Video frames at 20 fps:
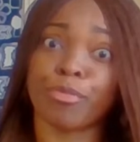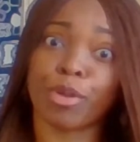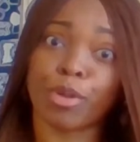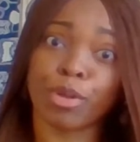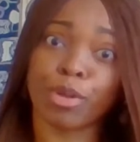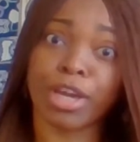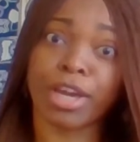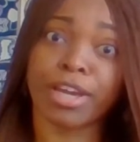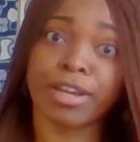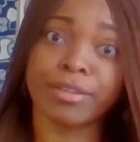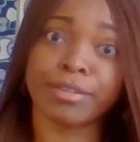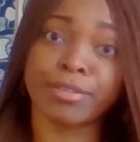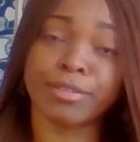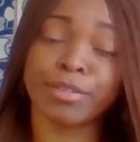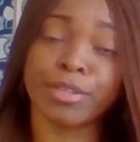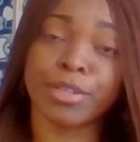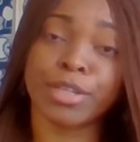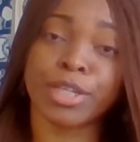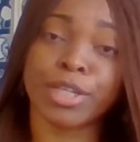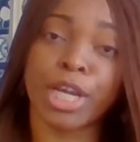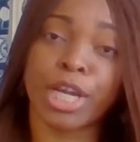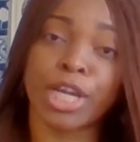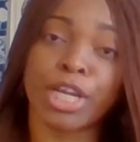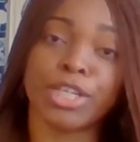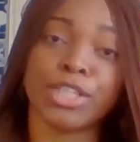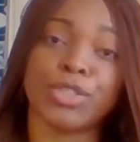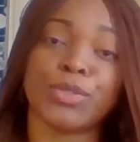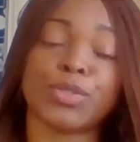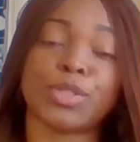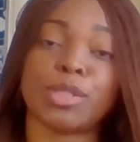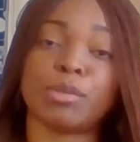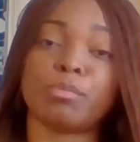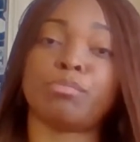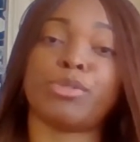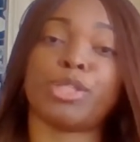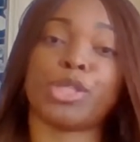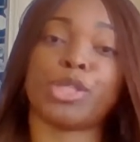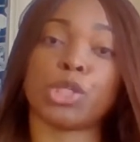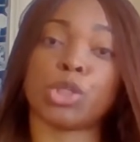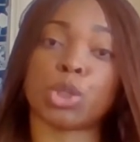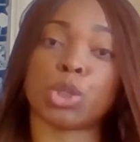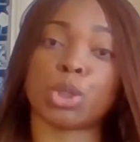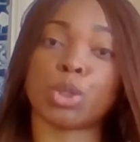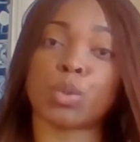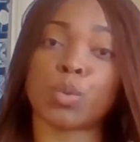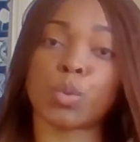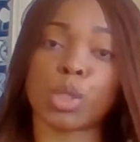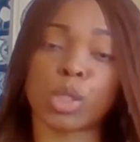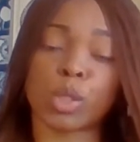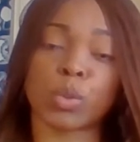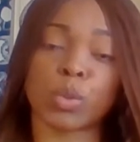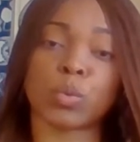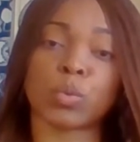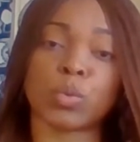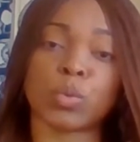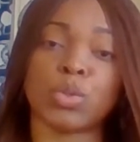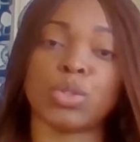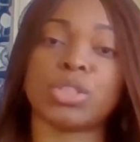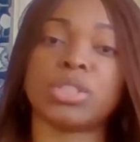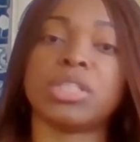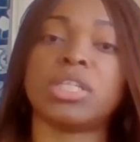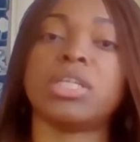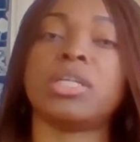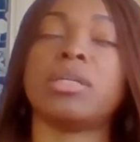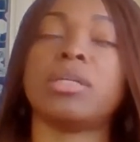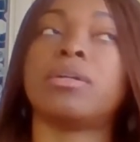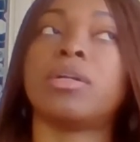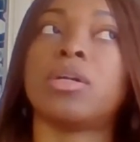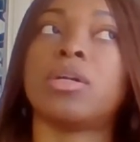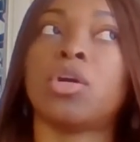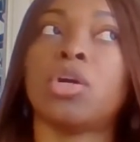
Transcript: Okay? You simply control. You see,